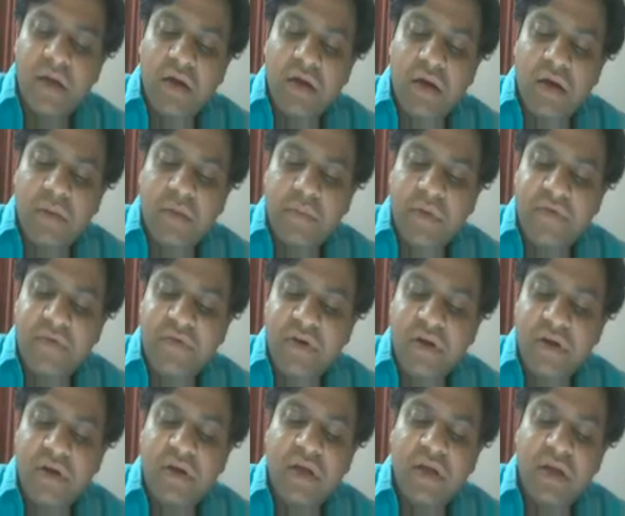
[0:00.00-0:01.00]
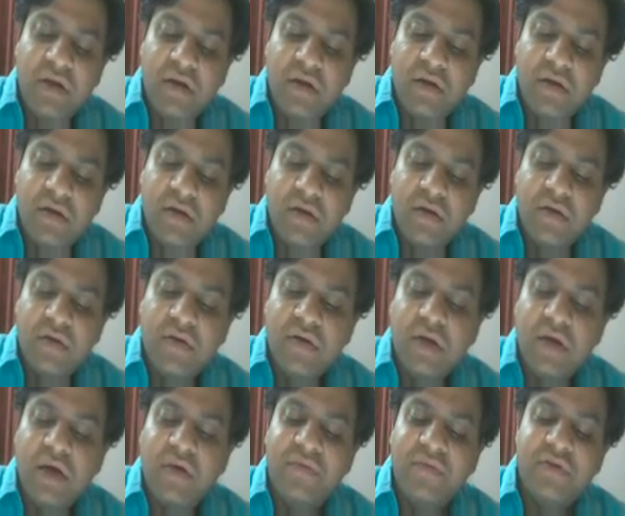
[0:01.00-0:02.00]
I'm given a ring
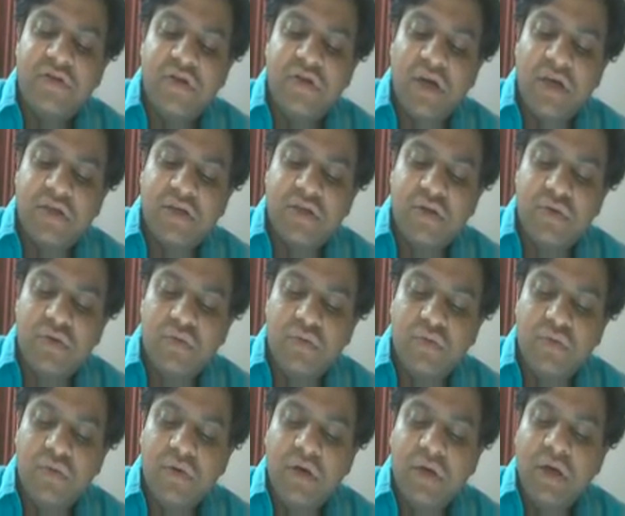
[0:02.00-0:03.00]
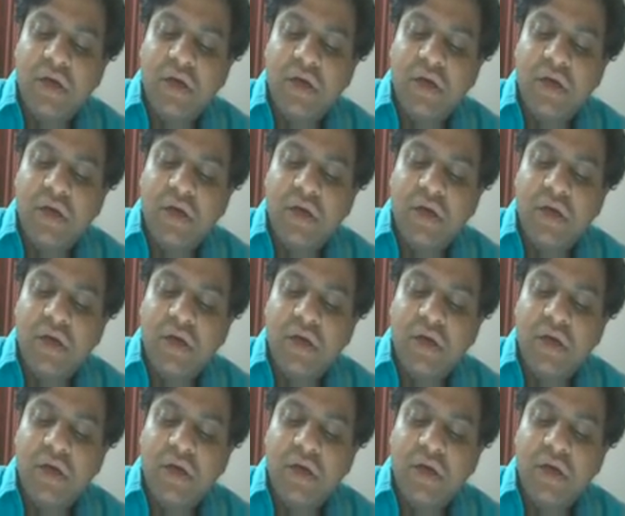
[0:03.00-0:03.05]
having charge q,